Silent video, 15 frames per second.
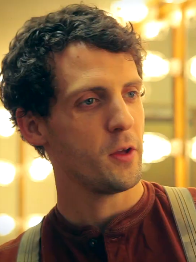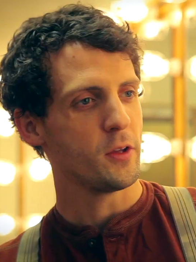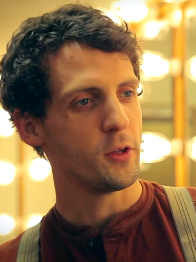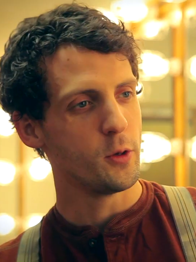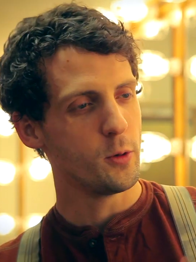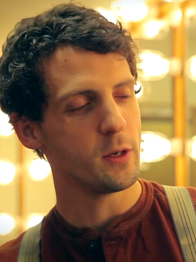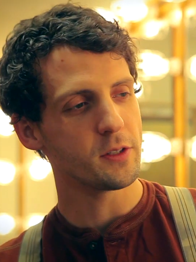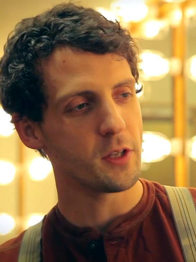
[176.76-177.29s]

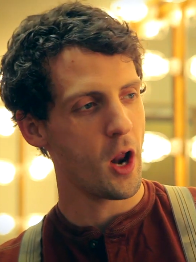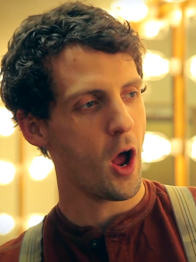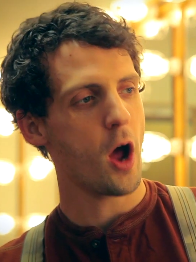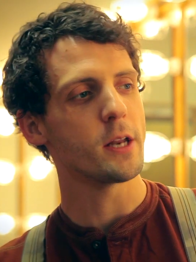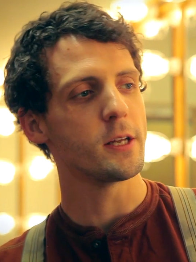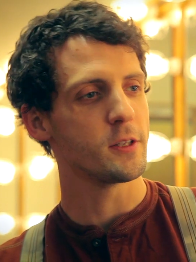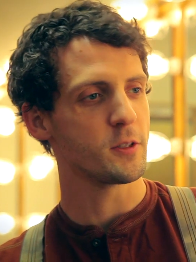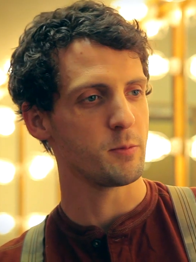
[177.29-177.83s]
you as an
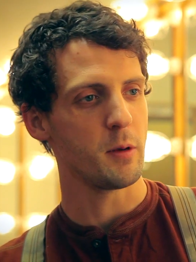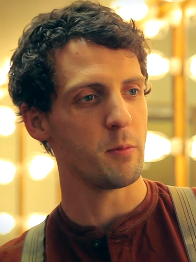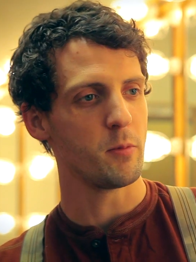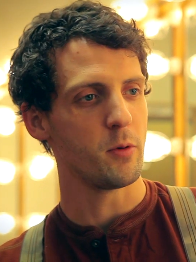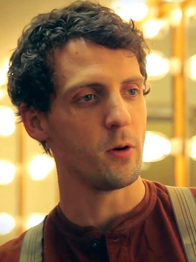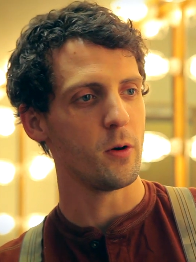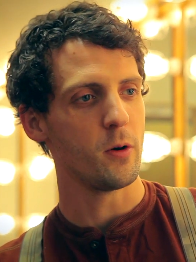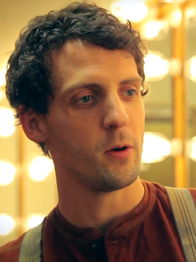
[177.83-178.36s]
audience
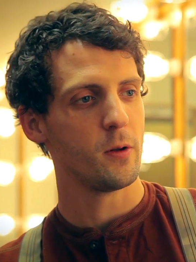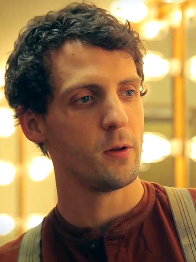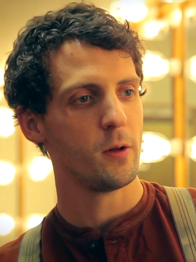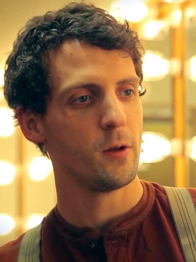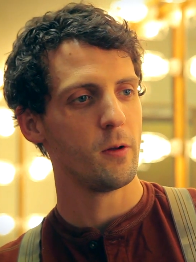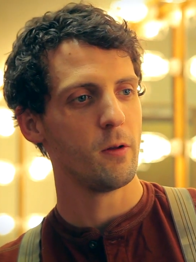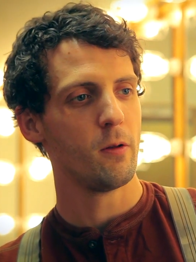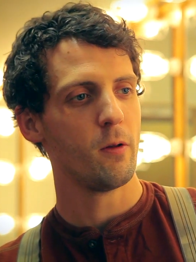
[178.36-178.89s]
member
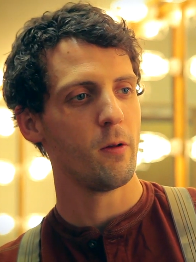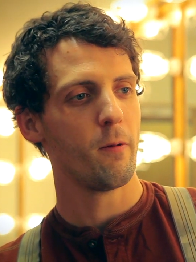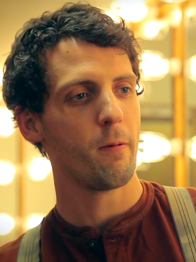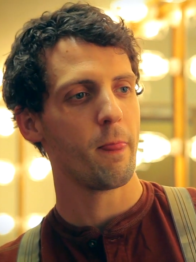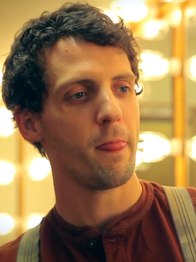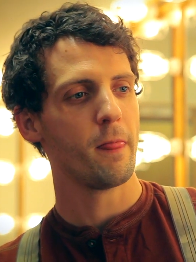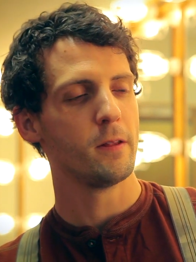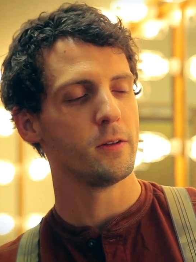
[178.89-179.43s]

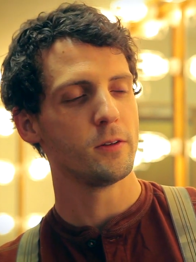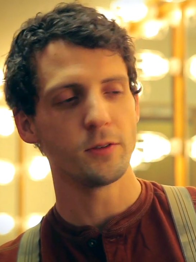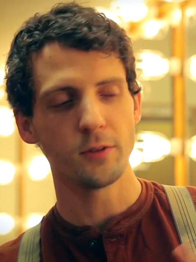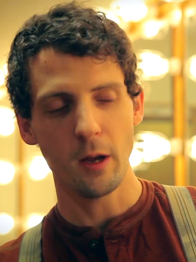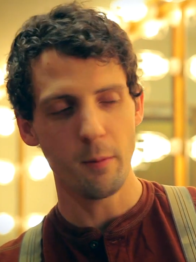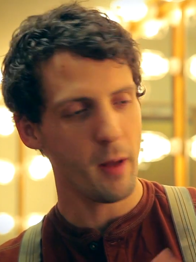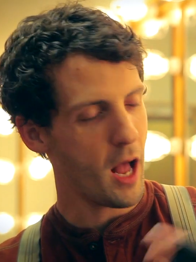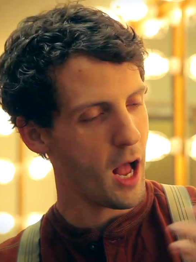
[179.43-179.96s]

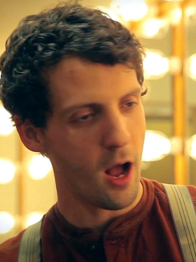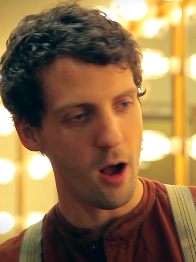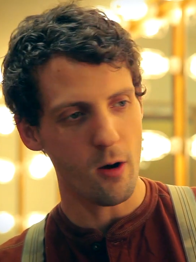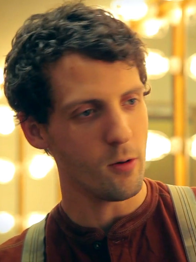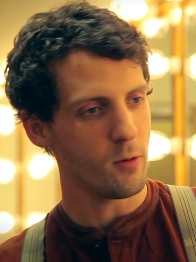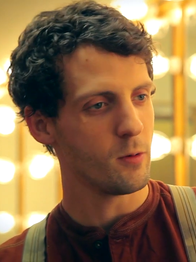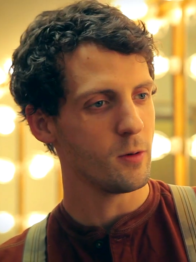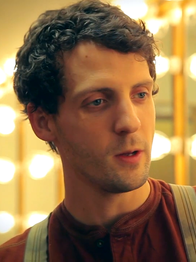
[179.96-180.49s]

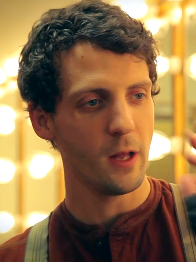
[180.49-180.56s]
somehow